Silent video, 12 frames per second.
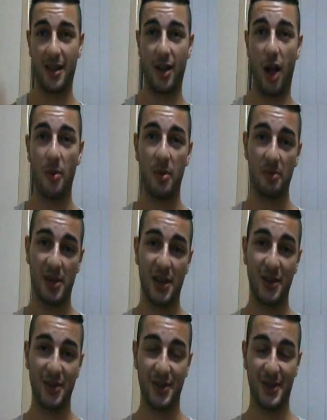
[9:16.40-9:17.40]
comment
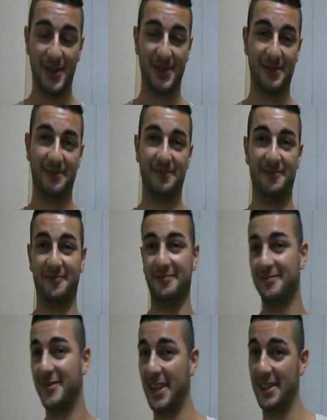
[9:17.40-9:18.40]
below.
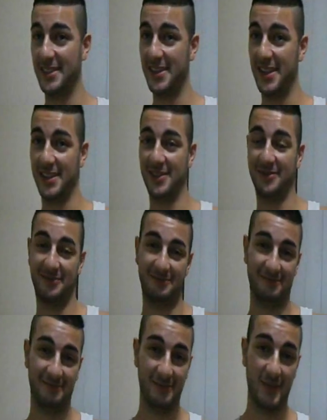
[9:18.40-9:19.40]
And yeah,
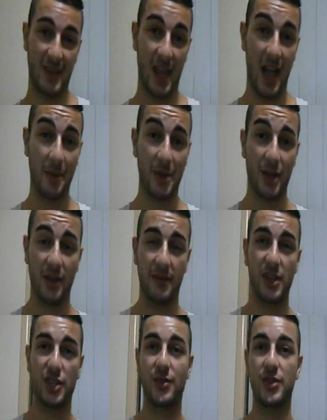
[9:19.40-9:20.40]
I'm gonna go
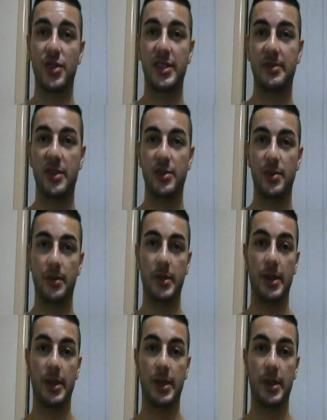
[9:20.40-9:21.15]
finish watching SpongeBob.